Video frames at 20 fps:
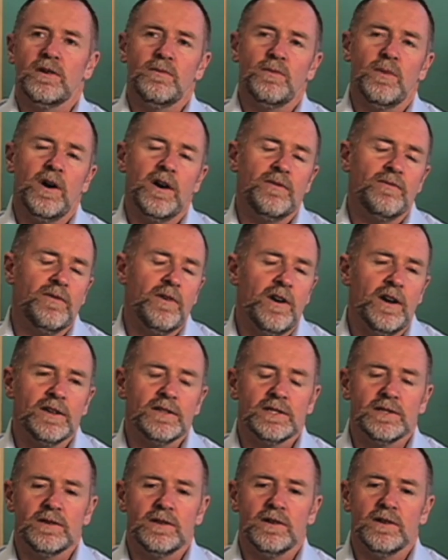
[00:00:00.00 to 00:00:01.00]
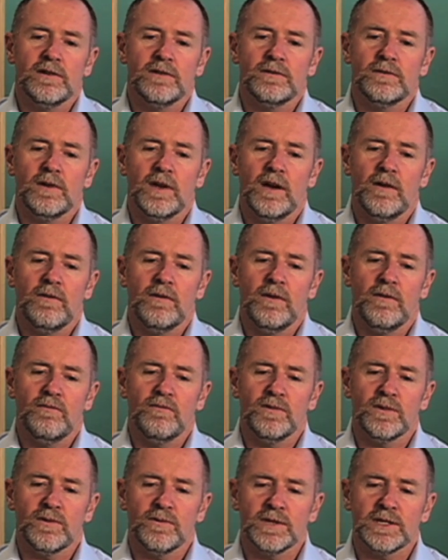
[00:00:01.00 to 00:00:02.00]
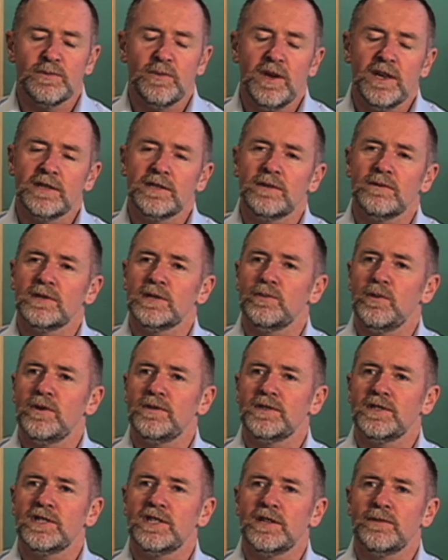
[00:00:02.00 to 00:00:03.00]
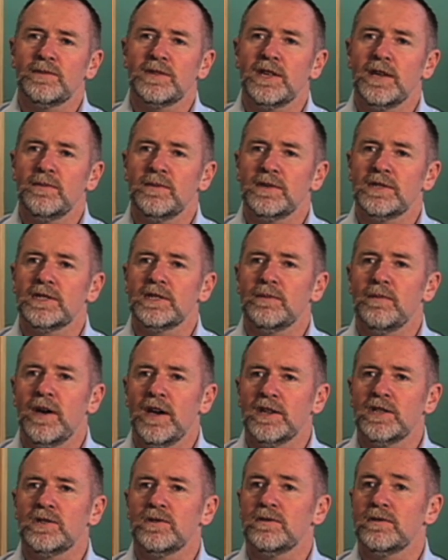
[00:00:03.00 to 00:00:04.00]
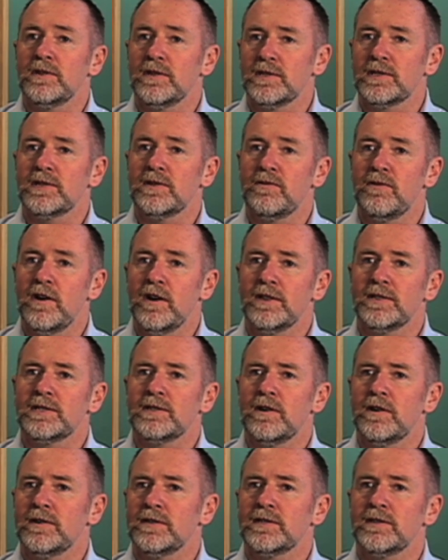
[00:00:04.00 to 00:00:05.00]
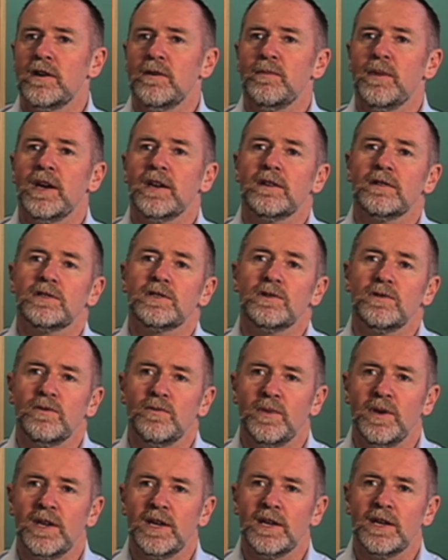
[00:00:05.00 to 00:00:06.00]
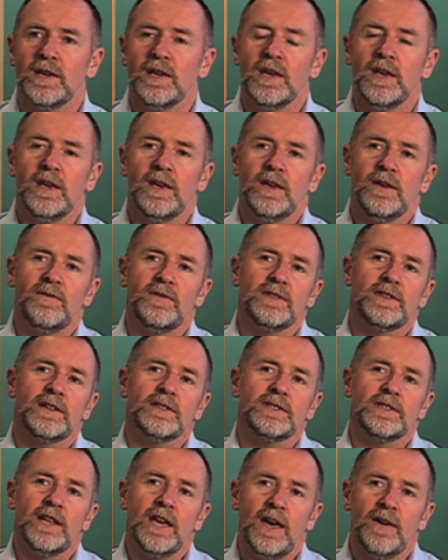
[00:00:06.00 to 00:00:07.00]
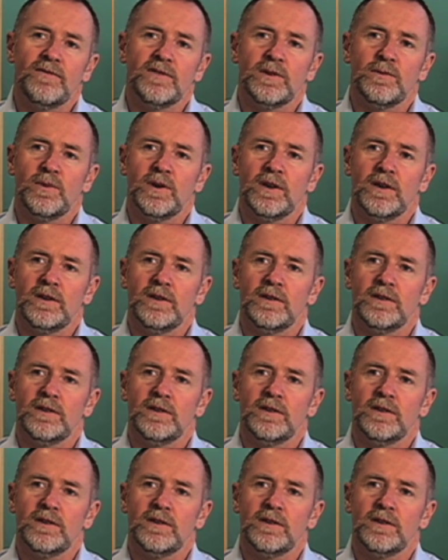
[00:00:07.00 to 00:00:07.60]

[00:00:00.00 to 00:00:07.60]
My advice, with respects to a sponsorship team is to make sure that it's the right size. Don't make it too big if it doesn't have to be.